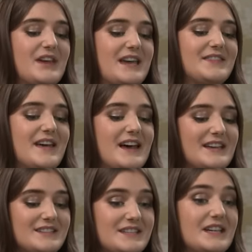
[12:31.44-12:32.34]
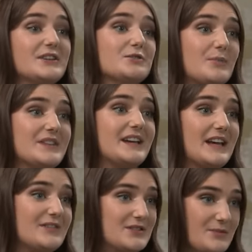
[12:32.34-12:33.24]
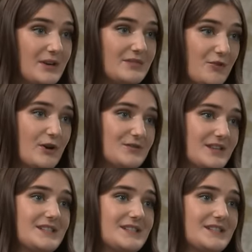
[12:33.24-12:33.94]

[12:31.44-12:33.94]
in their deal when they left as working royals,